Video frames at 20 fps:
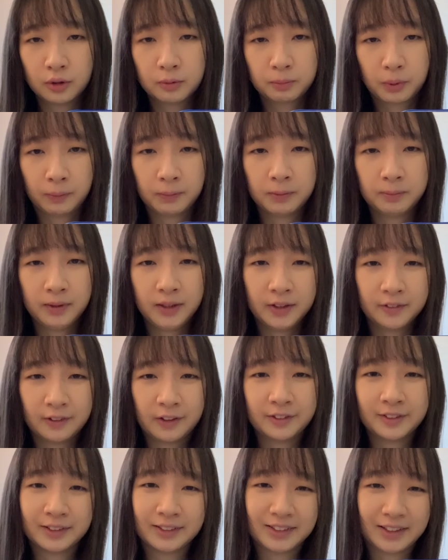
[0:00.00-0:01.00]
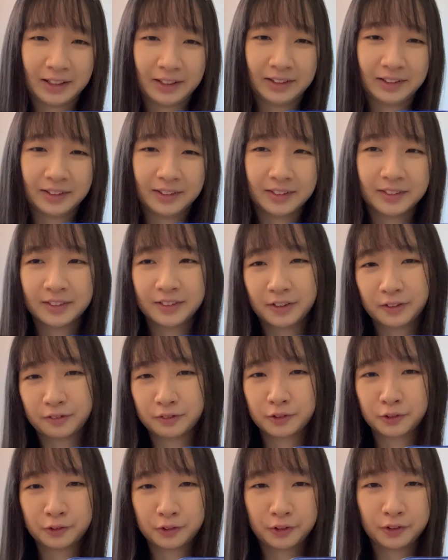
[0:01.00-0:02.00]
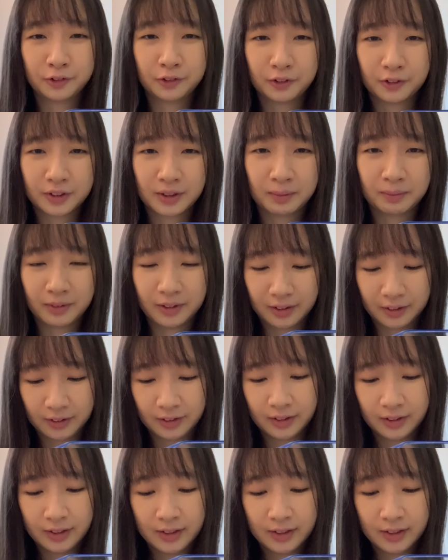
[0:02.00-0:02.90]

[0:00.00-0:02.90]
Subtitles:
probably around the center of Tokyo or something.